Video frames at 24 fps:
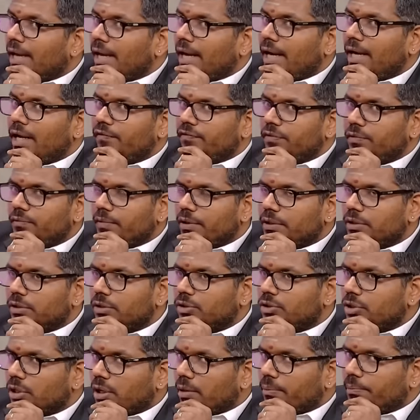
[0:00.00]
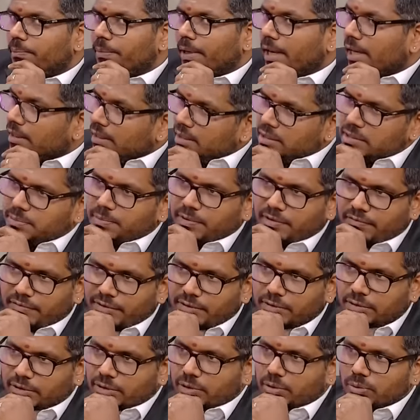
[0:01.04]
And if you were to draw parallels
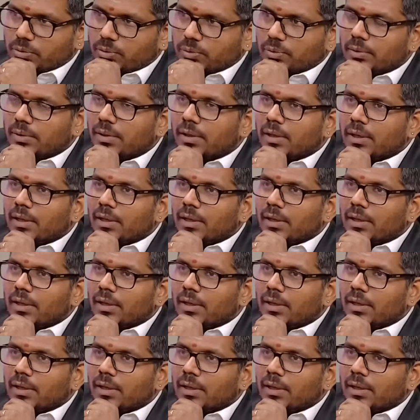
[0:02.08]
between the two,